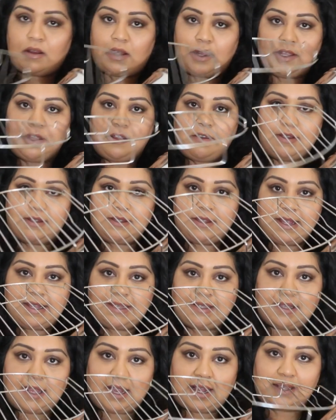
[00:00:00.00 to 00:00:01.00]
I use
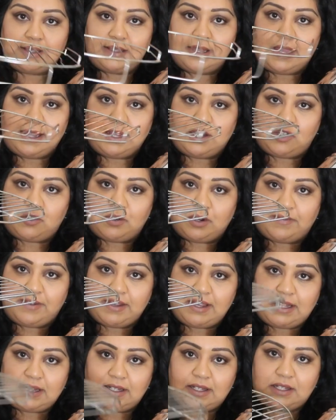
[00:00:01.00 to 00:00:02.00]
this as a
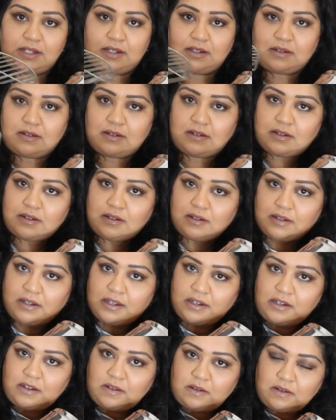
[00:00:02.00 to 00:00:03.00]
trivet.
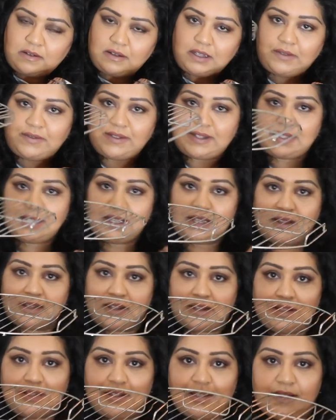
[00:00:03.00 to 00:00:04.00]
Can you even see
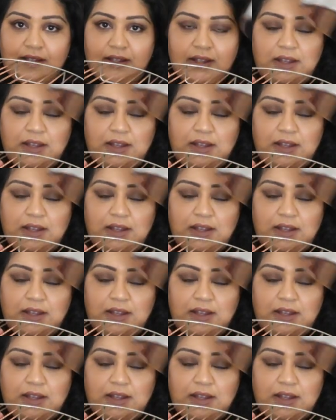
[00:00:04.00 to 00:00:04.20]
this?